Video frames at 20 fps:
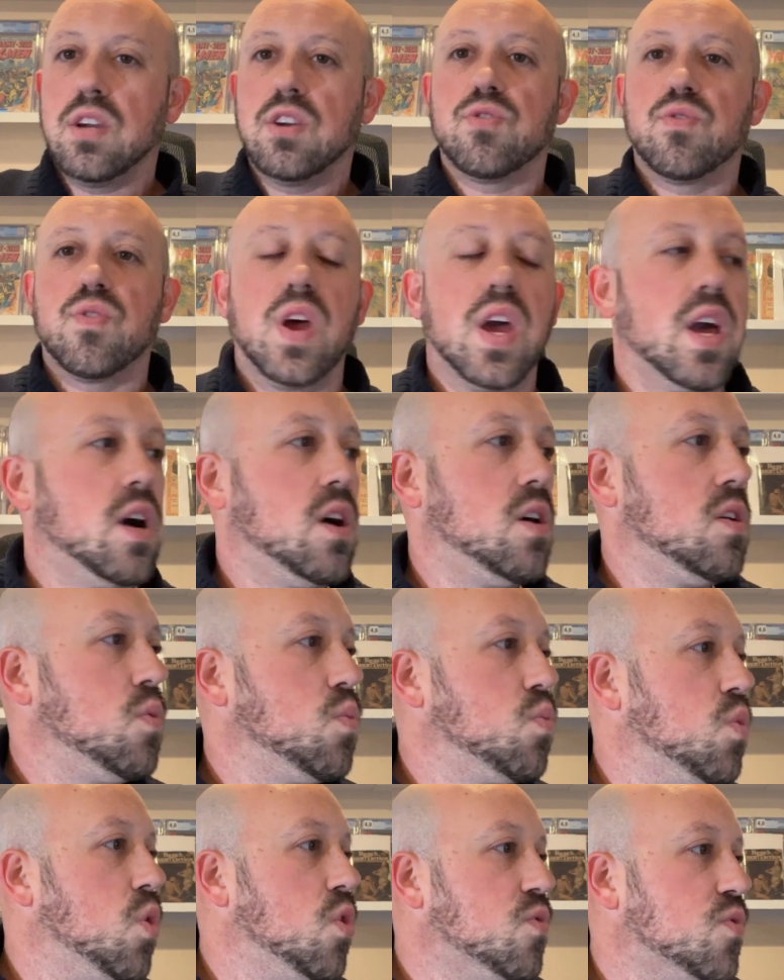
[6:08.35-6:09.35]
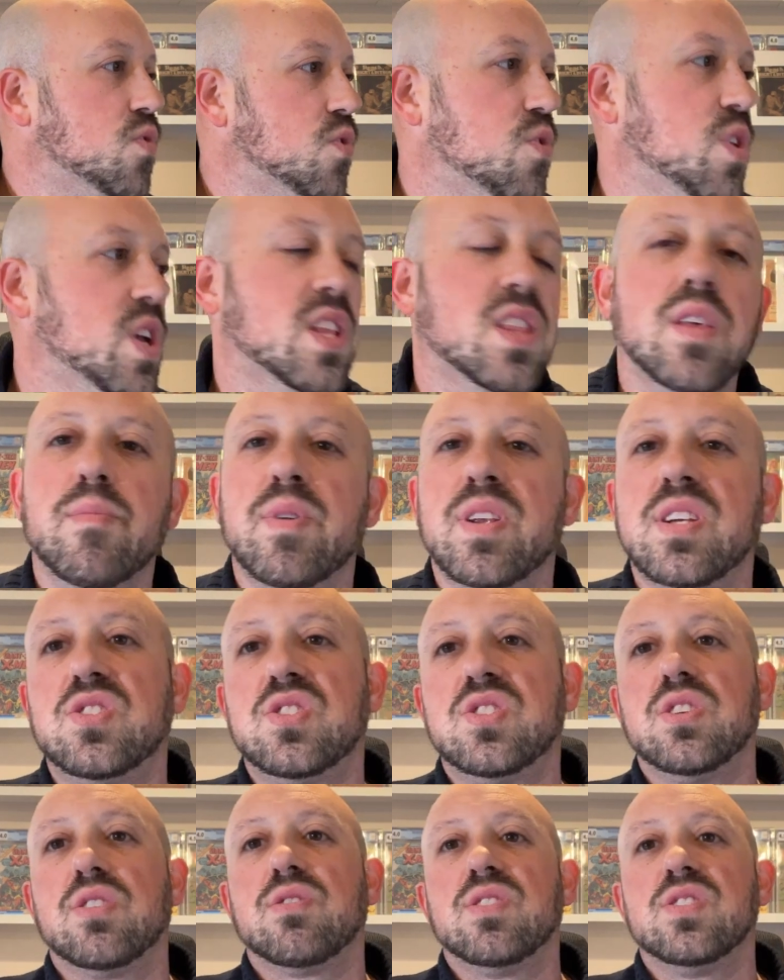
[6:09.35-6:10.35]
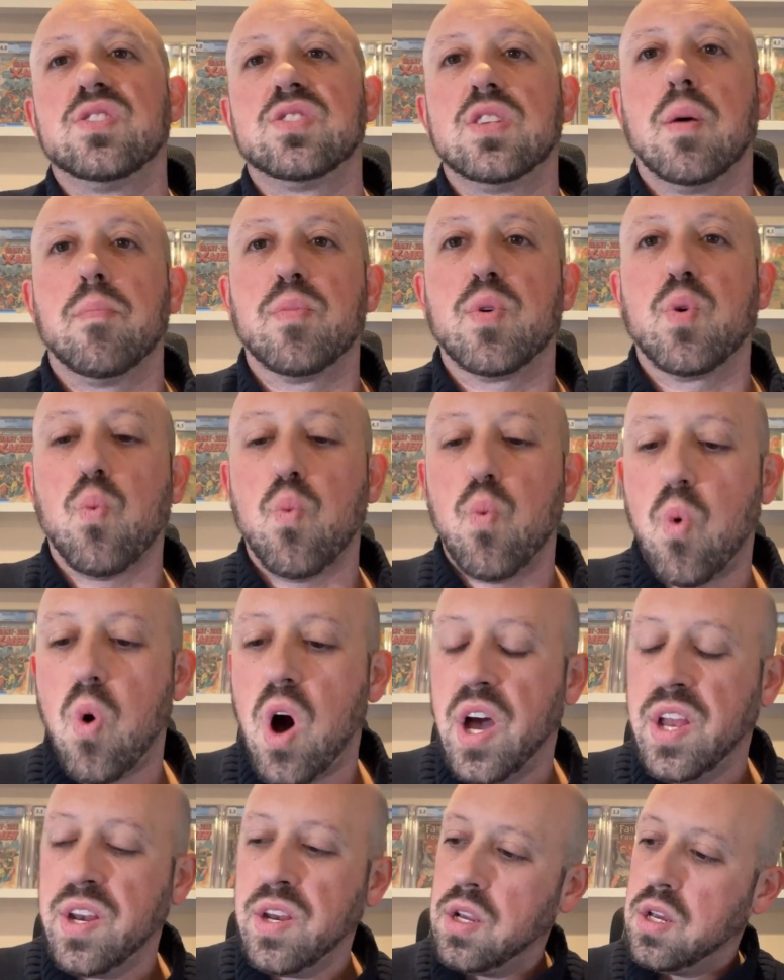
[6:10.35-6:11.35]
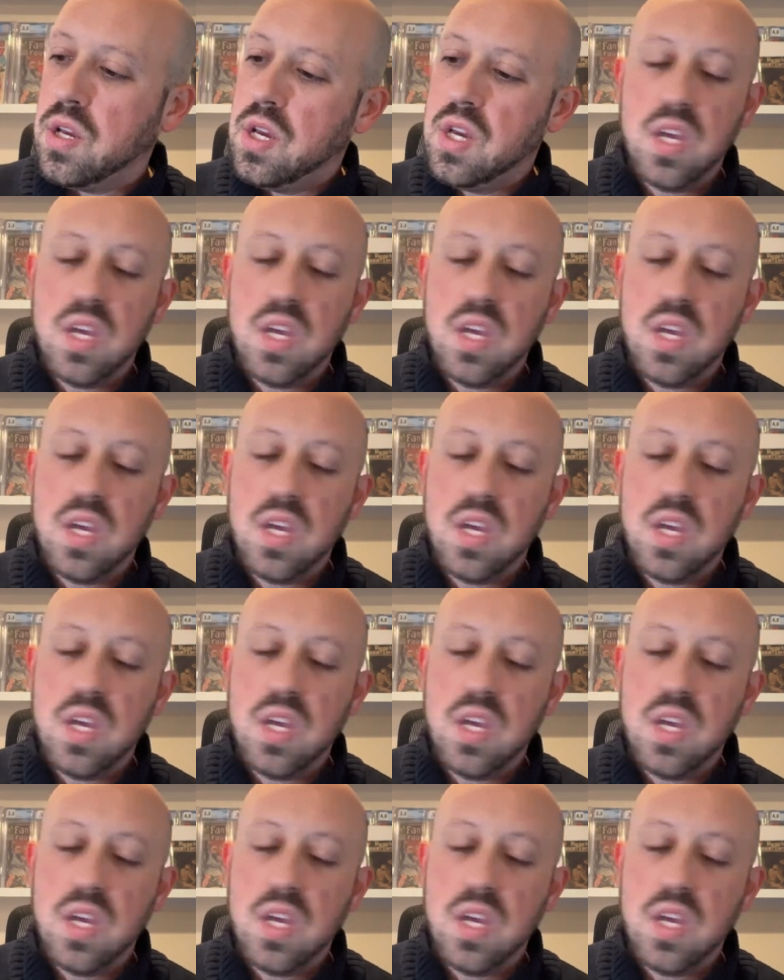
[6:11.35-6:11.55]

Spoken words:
Grail Wolverine Limited Series number 1.